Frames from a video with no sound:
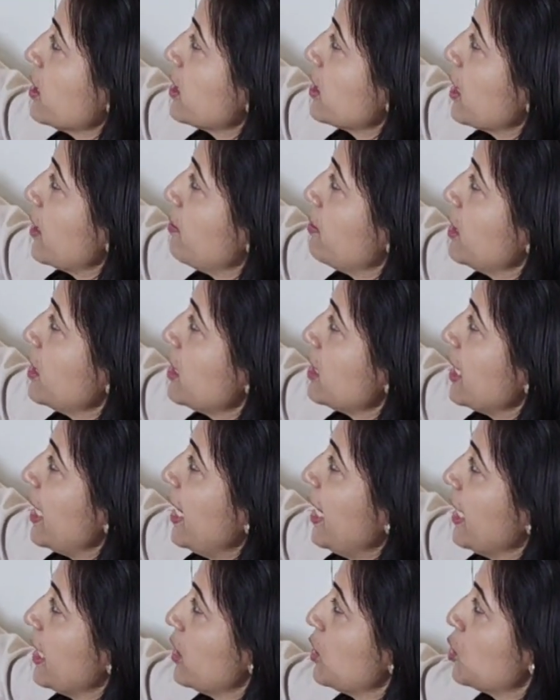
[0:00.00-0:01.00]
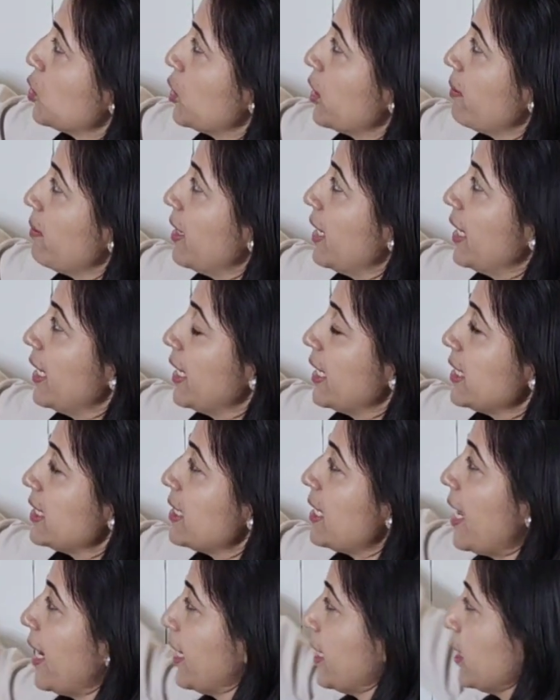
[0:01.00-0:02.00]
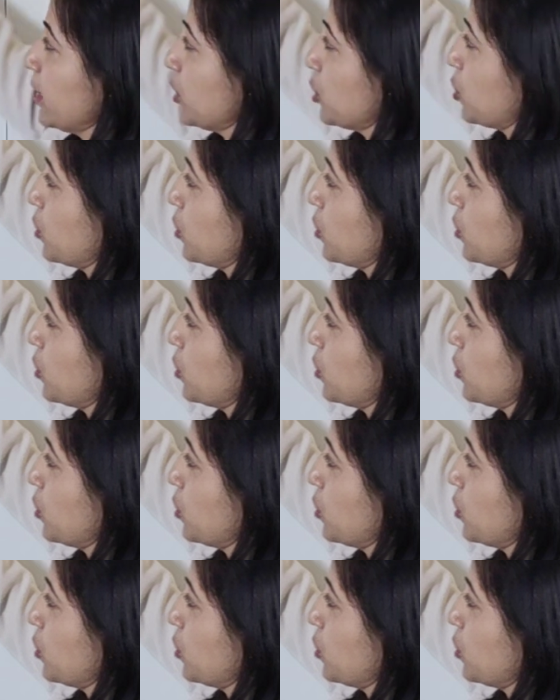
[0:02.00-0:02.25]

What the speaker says: skip this 8, so remaining is 9.